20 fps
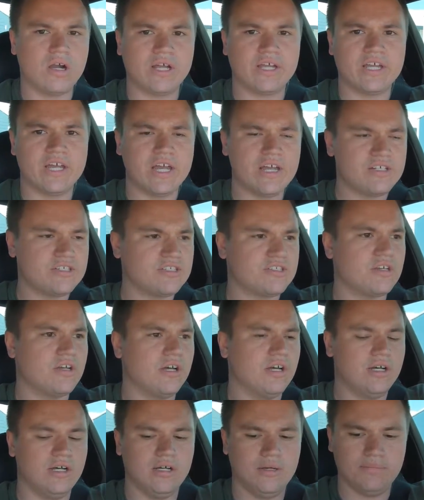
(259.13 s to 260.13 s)
Guys,
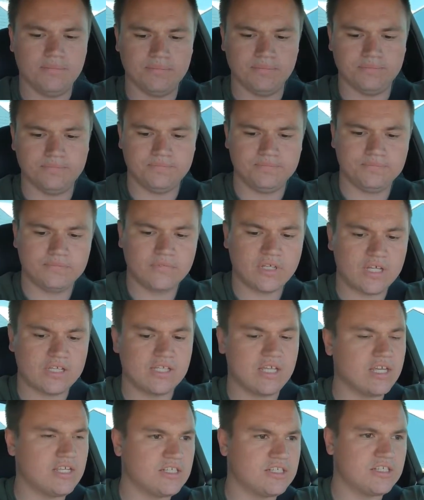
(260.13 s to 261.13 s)
got
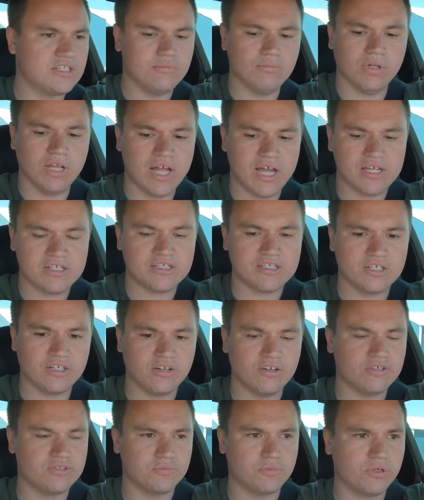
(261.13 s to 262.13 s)
the AC blasting
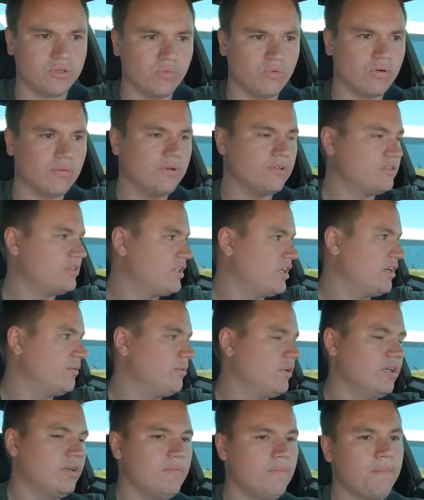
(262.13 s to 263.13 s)
here. It's pretty warm out today,
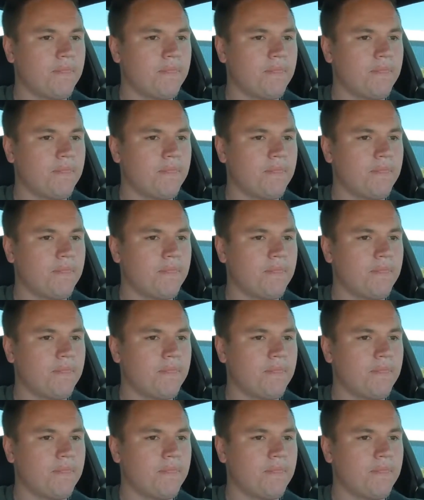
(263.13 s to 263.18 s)
but